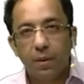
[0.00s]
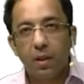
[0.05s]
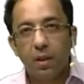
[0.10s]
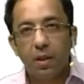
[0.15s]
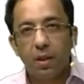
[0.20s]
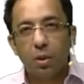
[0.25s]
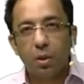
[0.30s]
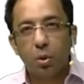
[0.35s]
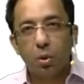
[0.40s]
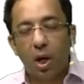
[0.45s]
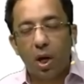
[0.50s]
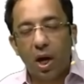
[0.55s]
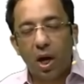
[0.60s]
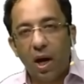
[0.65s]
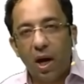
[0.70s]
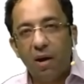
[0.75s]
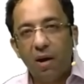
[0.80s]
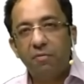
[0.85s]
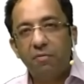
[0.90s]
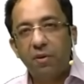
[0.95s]
So
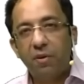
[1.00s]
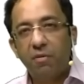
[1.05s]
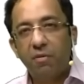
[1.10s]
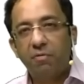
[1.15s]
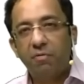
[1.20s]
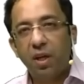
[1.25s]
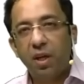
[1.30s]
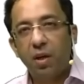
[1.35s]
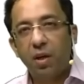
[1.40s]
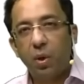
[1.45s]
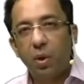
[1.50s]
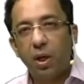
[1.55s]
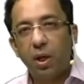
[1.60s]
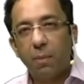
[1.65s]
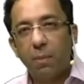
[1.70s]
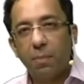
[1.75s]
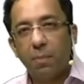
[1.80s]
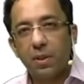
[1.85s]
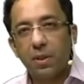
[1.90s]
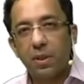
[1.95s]
after fear, what
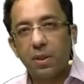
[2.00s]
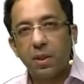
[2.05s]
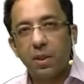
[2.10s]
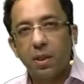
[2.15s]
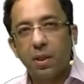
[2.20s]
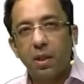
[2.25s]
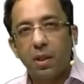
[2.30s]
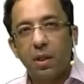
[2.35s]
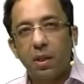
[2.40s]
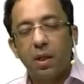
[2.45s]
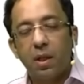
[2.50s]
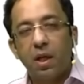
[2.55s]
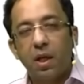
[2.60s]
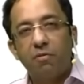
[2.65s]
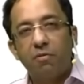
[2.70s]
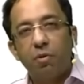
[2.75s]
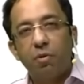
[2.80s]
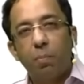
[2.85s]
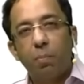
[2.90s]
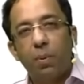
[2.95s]
happens?
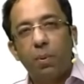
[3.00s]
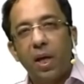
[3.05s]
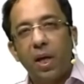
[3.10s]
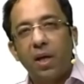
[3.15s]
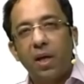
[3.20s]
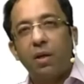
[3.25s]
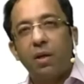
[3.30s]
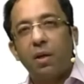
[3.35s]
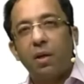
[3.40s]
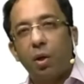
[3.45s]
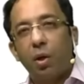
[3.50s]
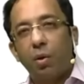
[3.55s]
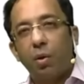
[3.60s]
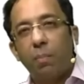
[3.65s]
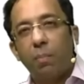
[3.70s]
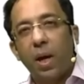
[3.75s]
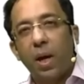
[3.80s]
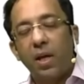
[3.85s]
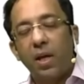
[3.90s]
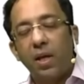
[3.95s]
If you break your
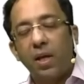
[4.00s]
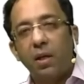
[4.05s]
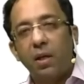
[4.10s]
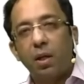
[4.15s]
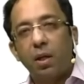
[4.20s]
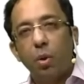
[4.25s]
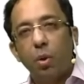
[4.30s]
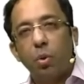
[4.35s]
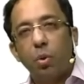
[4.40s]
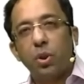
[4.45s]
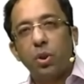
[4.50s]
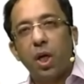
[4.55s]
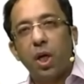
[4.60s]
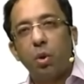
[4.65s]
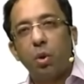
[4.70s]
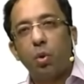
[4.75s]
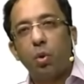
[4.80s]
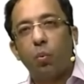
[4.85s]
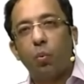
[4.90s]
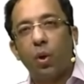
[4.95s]
barrier, now you
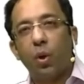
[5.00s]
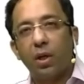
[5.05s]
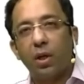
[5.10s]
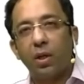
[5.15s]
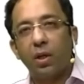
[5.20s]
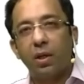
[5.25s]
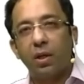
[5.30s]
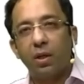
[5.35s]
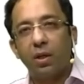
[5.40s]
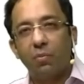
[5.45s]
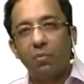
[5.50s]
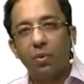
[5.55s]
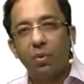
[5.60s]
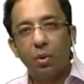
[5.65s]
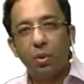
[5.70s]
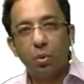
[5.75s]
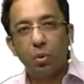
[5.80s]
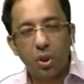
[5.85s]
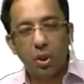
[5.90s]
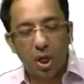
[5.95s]
start to work. When
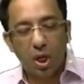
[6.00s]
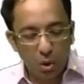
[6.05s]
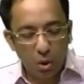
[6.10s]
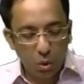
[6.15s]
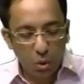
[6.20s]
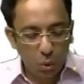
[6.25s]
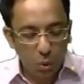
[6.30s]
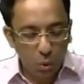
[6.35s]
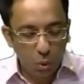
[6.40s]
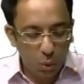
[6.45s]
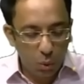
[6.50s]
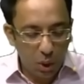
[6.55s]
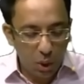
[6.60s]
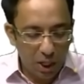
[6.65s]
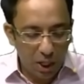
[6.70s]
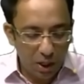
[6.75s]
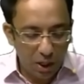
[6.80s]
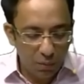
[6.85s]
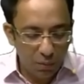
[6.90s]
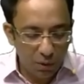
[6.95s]
you start to do
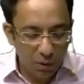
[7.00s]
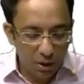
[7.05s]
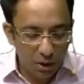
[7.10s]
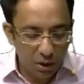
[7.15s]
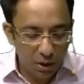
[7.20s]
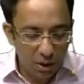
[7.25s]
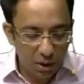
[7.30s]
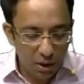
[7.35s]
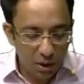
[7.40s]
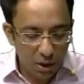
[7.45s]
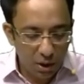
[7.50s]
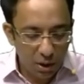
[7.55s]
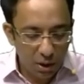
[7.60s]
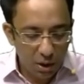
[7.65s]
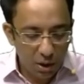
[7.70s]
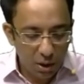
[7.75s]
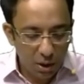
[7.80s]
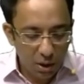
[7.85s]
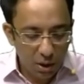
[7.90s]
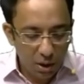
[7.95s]
hard work.
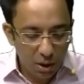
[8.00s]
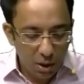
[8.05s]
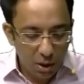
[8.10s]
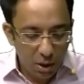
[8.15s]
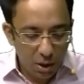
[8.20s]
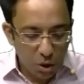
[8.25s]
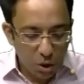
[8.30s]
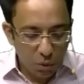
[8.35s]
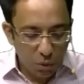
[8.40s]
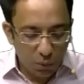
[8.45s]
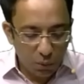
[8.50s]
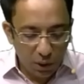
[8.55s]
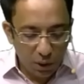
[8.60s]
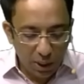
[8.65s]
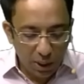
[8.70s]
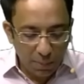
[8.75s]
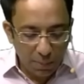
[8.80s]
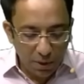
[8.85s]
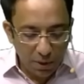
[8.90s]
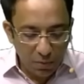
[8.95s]
So what
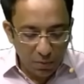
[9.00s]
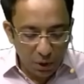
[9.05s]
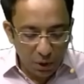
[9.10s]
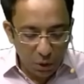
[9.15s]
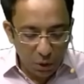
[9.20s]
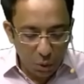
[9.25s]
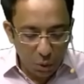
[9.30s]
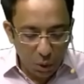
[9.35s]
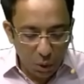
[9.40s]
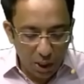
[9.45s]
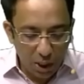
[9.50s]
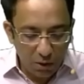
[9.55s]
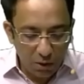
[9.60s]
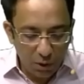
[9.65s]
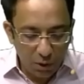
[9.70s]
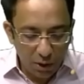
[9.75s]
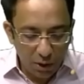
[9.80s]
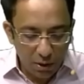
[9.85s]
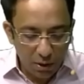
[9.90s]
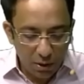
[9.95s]
happens when you do hard
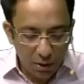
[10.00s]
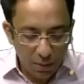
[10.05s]
work?